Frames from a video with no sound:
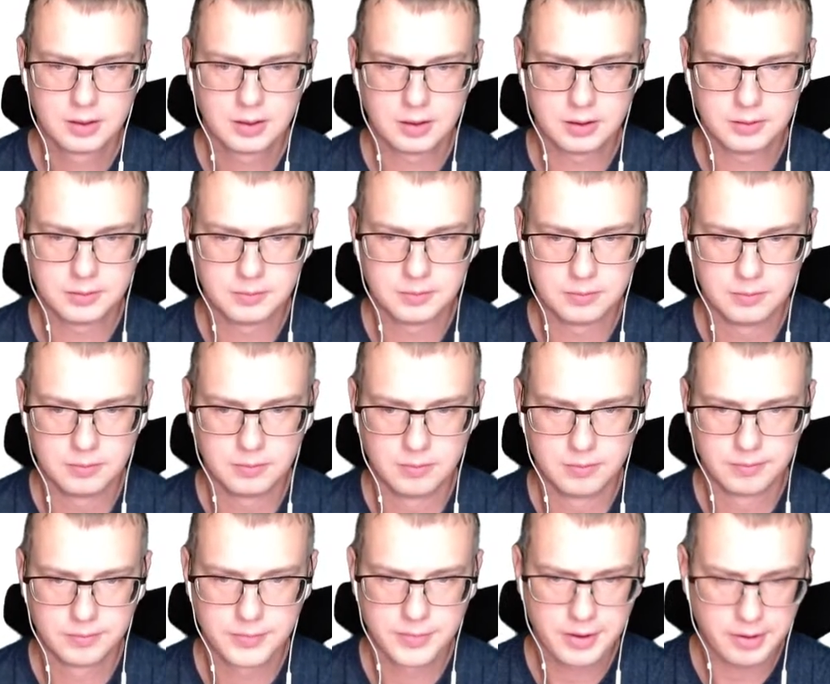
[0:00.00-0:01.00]

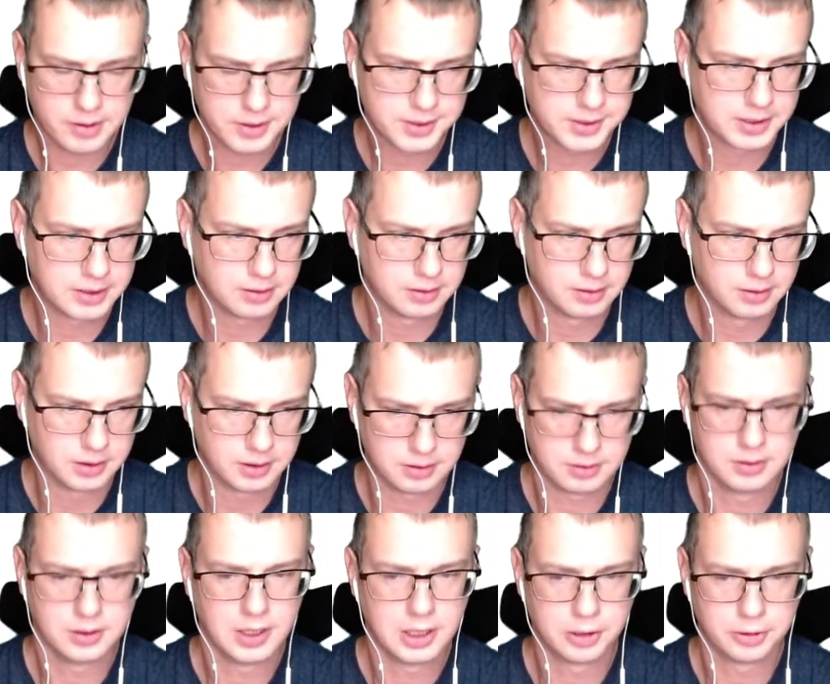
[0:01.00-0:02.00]
There are still
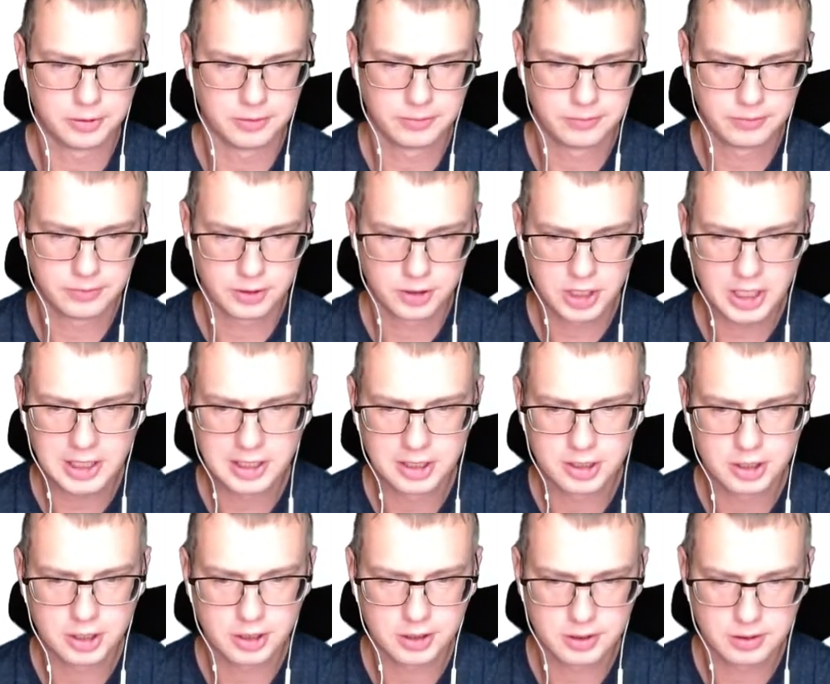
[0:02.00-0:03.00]
a lot of
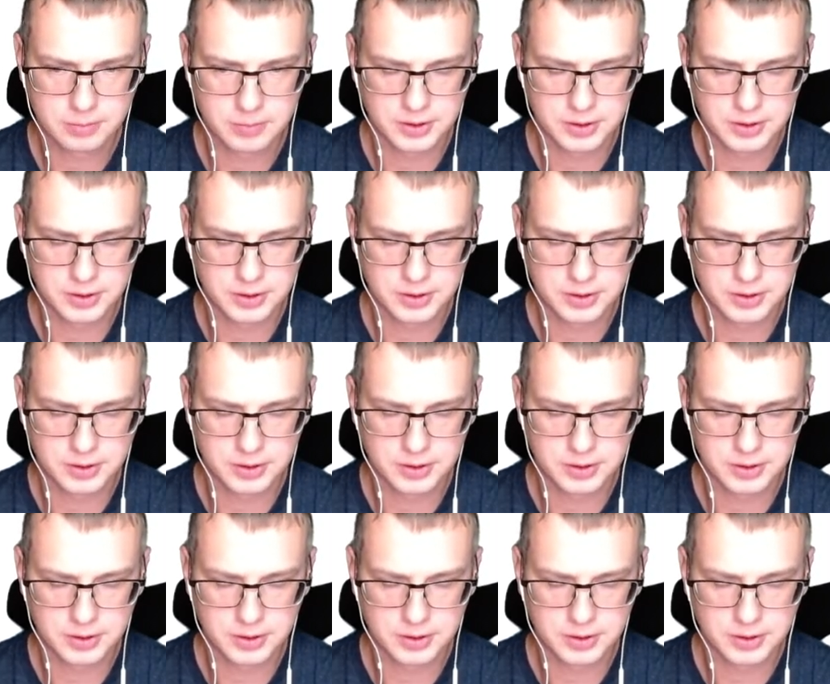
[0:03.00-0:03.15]
challenges,